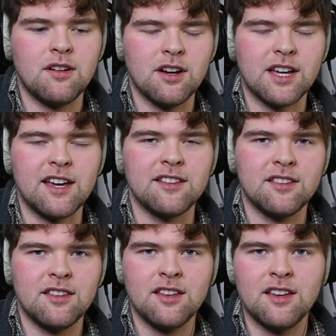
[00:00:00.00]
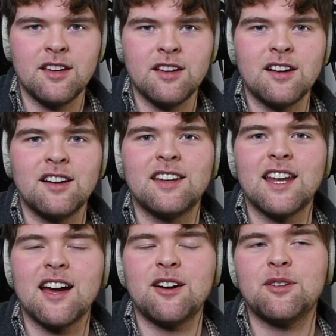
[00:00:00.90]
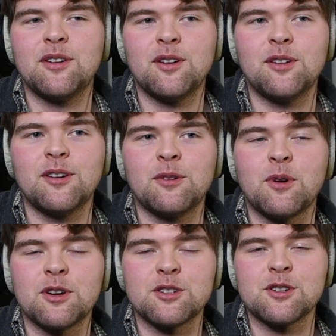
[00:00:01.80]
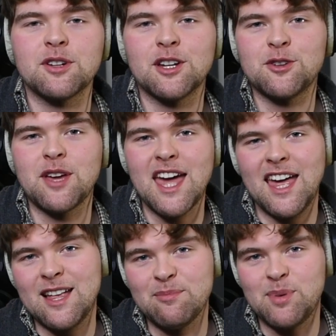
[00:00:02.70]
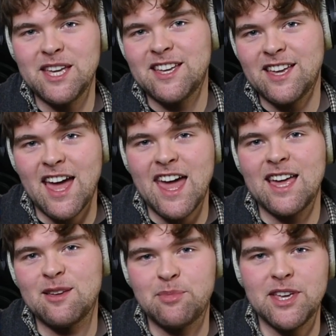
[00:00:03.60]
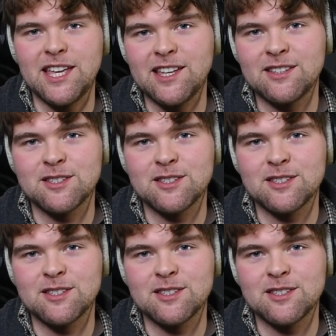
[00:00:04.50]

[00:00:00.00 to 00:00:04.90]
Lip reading: Okay. Now, what I'm going to do A, B, A, B.